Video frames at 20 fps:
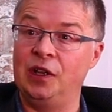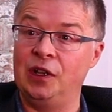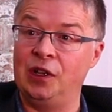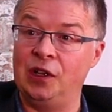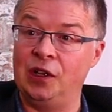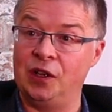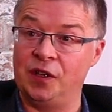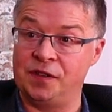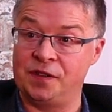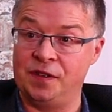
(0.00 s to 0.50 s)

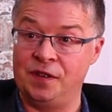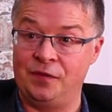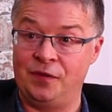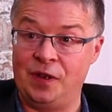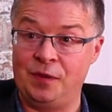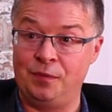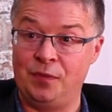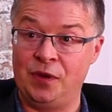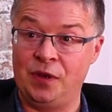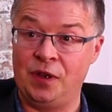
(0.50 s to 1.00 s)
last
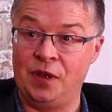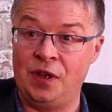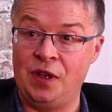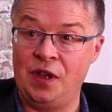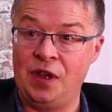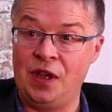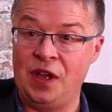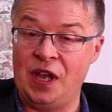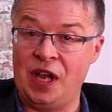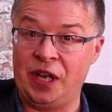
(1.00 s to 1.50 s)
November,
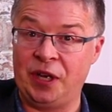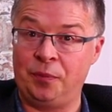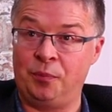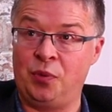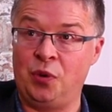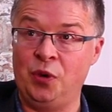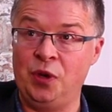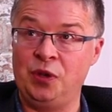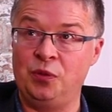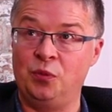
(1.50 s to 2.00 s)
at a
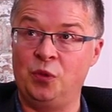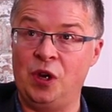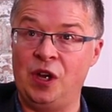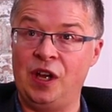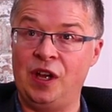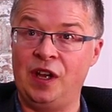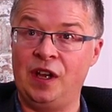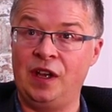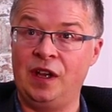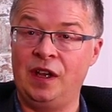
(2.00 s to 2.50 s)
point
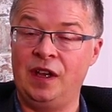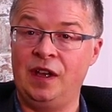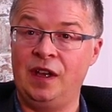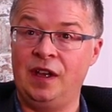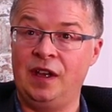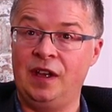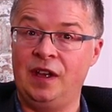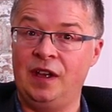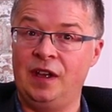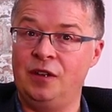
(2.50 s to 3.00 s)
where
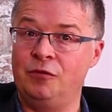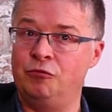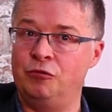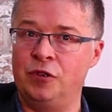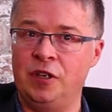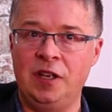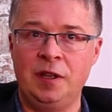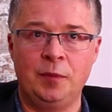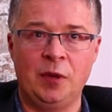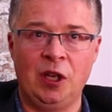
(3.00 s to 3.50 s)

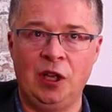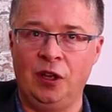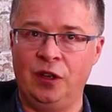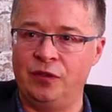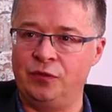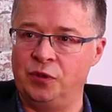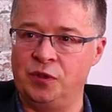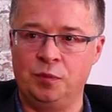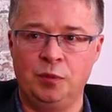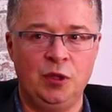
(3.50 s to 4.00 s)
really my life
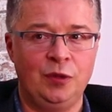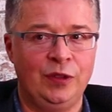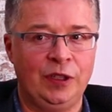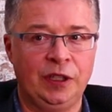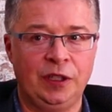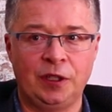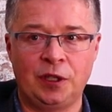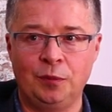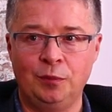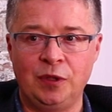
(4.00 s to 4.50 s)
was moving in
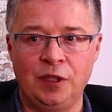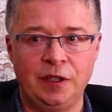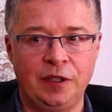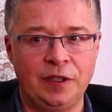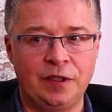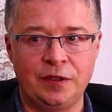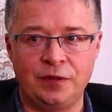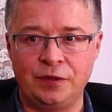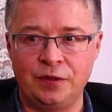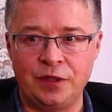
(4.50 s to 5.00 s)
a completely
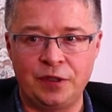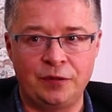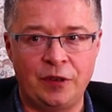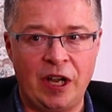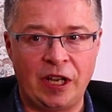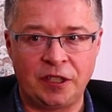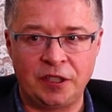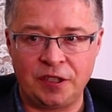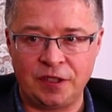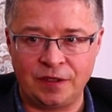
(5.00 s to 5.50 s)
different
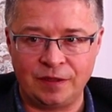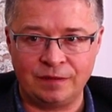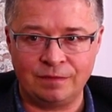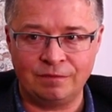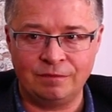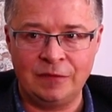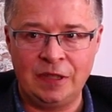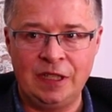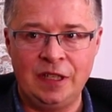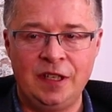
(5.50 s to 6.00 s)
direction.
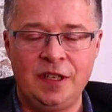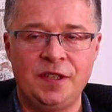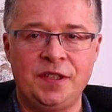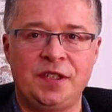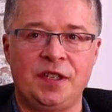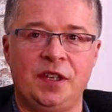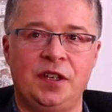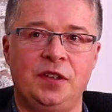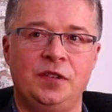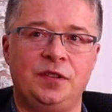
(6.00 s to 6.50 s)

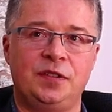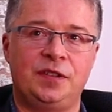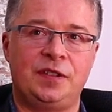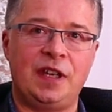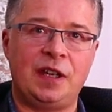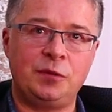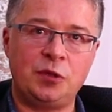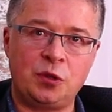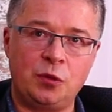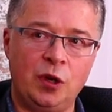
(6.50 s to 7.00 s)
So that
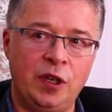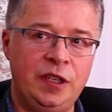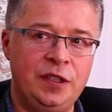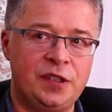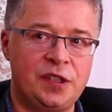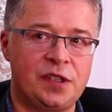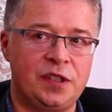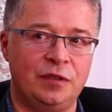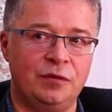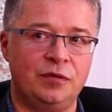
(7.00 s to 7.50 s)
was quite
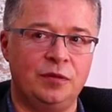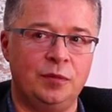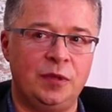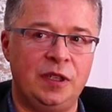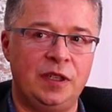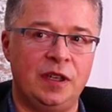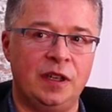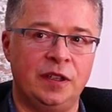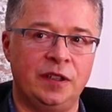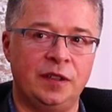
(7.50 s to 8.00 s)
interesting for
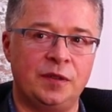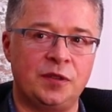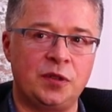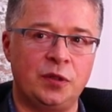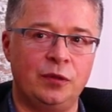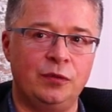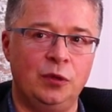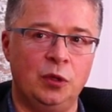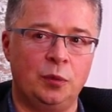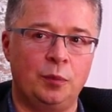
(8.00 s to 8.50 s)
me, and I sort
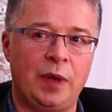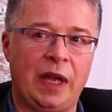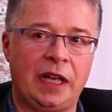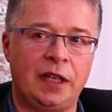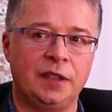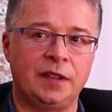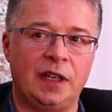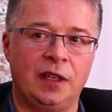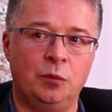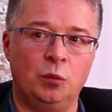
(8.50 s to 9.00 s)
of look back at
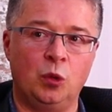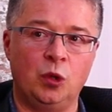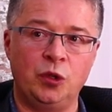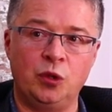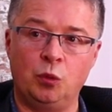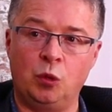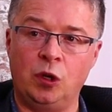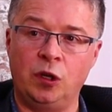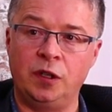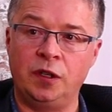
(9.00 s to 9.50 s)
that and wonder
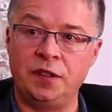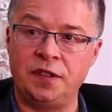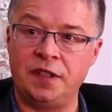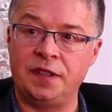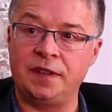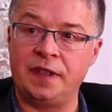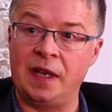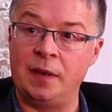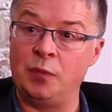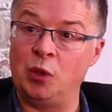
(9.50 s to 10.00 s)
why I did
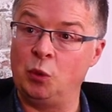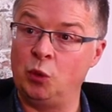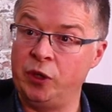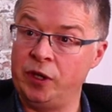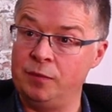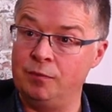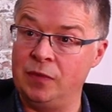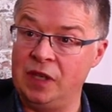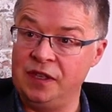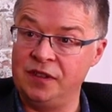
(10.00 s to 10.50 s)
that. But what it
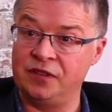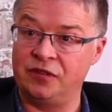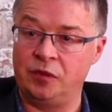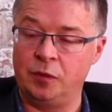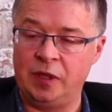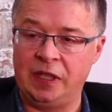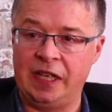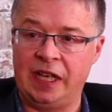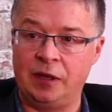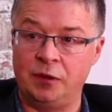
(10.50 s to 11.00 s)
means for me
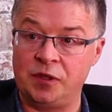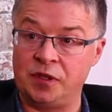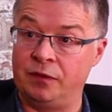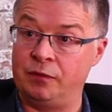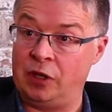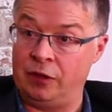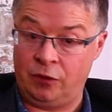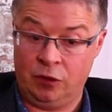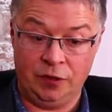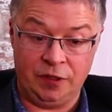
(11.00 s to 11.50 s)
now is
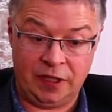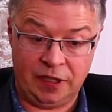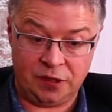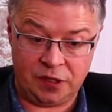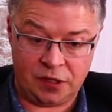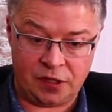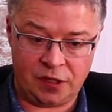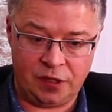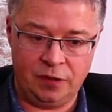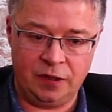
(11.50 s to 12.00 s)
I've gone down to
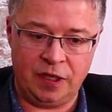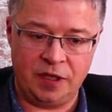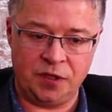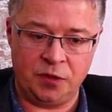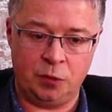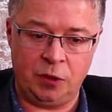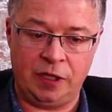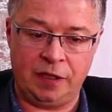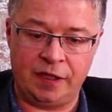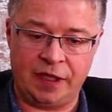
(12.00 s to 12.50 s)
2 days a
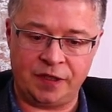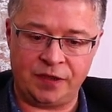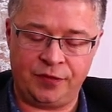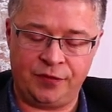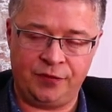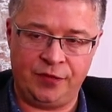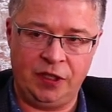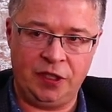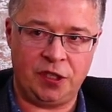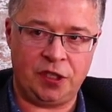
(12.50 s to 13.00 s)
week. That's
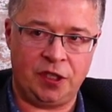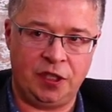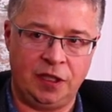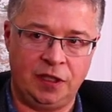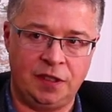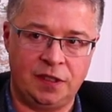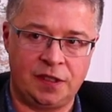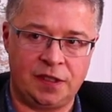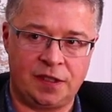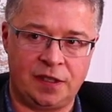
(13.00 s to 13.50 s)
finishing in
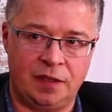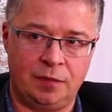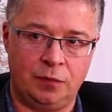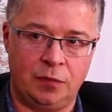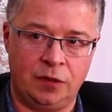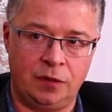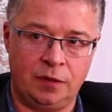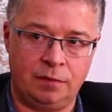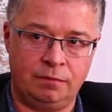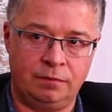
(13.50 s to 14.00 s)

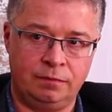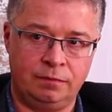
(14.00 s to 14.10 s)
December.